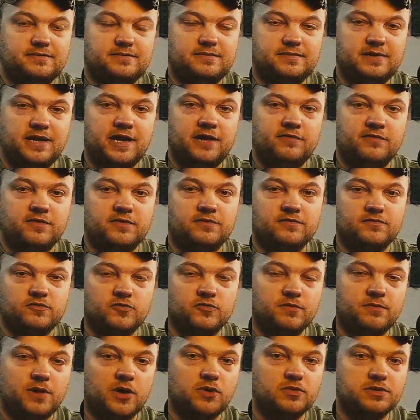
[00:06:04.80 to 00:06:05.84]
even
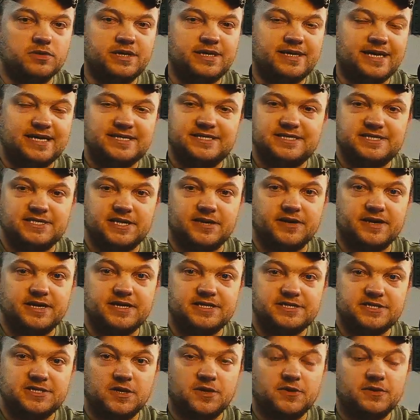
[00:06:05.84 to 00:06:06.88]
remotely necessary.
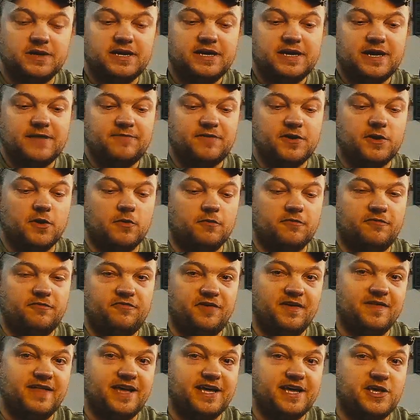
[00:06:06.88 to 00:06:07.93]
So if you don't
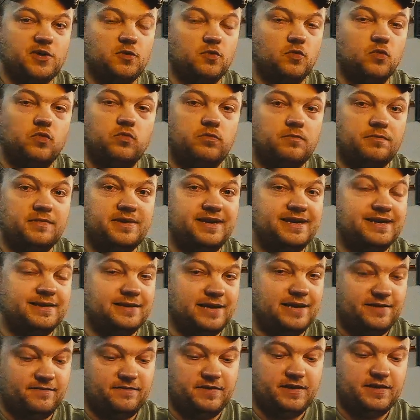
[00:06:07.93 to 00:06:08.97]
feel like you,
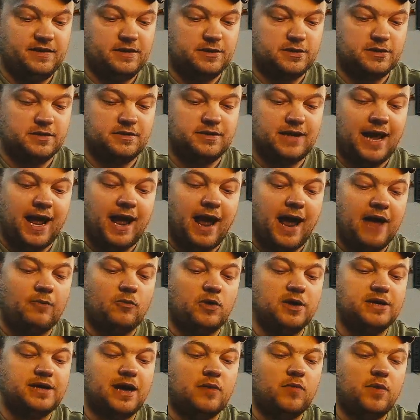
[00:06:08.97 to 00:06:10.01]
I, I
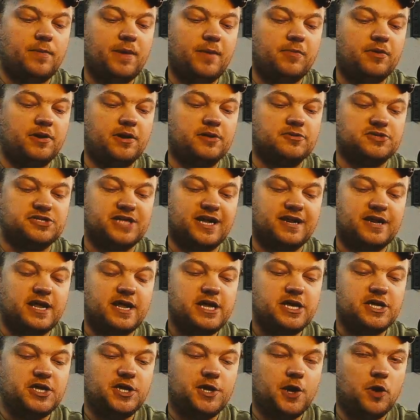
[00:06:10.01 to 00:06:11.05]
want I want people to understand,
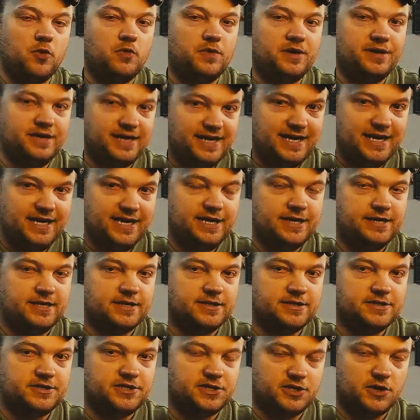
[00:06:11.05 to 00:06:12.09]
you don't
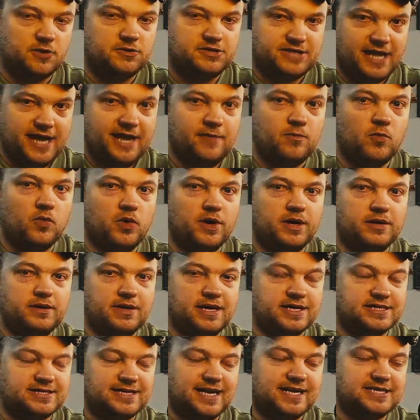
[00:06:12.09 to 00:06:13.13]
need to go tame one.
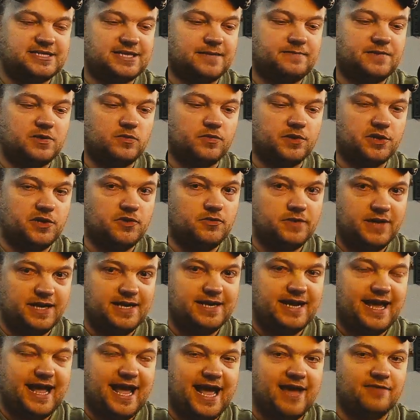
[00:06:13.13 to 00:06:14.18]
It's not something where you need
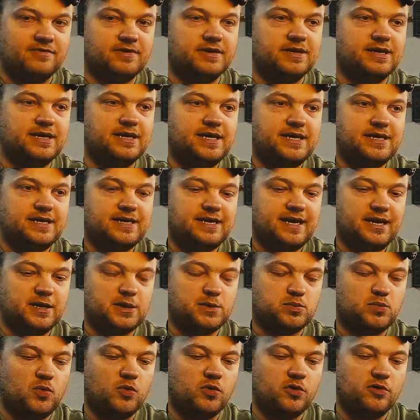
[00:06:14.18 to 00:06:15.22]
to have it. It's
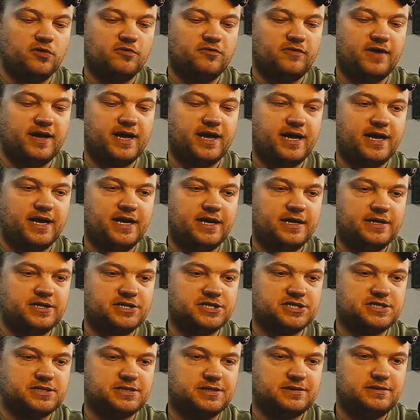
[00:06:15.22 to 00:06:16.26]
more of a,
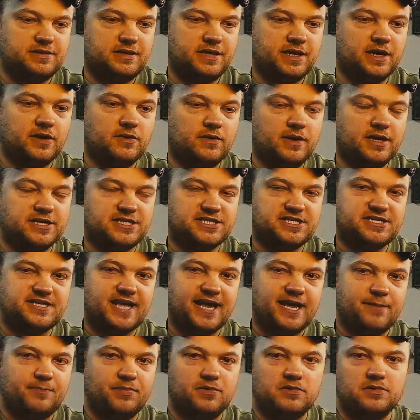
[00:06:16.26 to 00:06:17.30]
just, you know, a
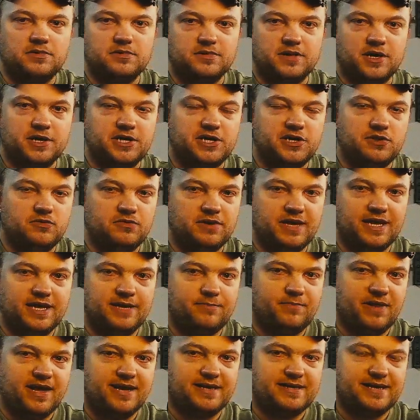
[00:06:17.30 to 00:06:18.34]
staple, a unique
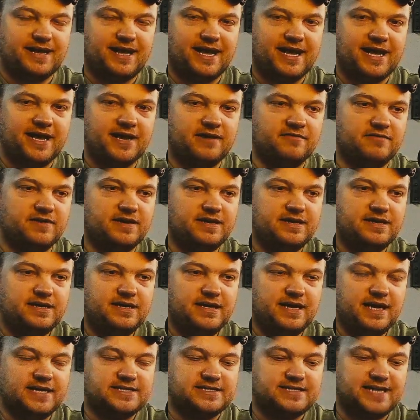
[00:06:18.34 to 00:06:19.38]
pet to have.
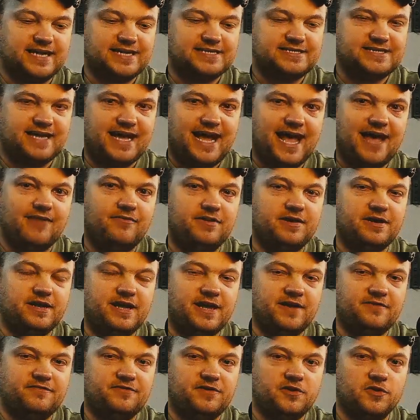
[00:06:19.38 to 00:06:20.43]
It's nice to have it
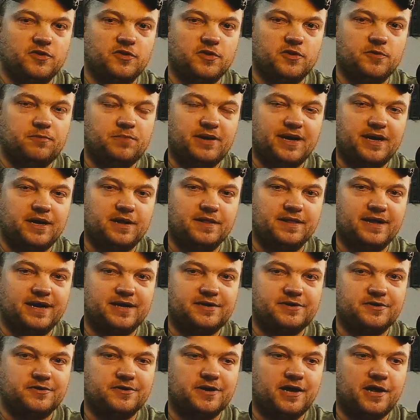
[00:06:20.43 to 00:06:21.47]
if you're a pet
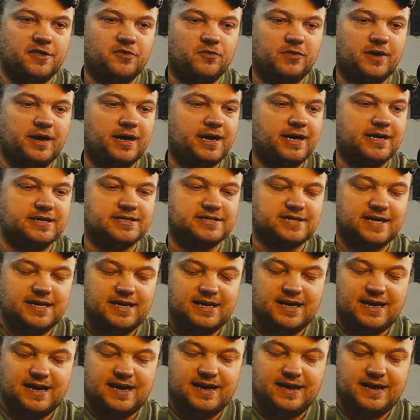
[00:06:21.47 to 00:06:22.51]
collector. Otherwise,
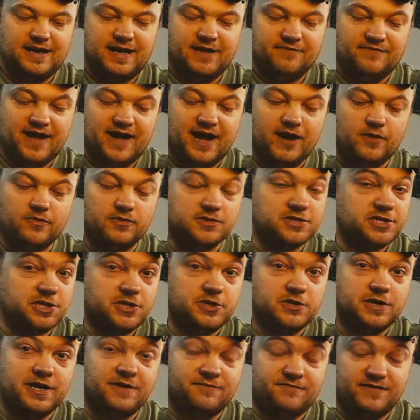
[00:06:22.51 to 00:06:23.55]
if I was
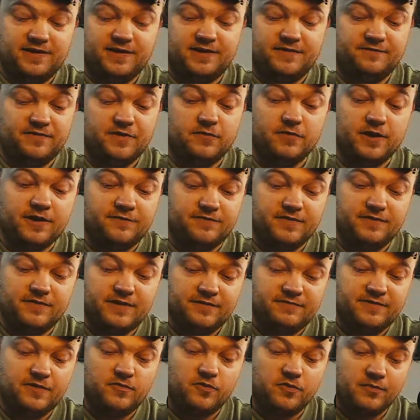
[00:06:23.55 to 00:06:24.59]
you, if if it, if it,
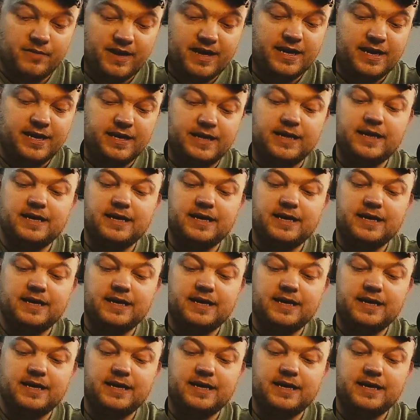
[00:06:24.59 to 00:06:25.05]
if it were me,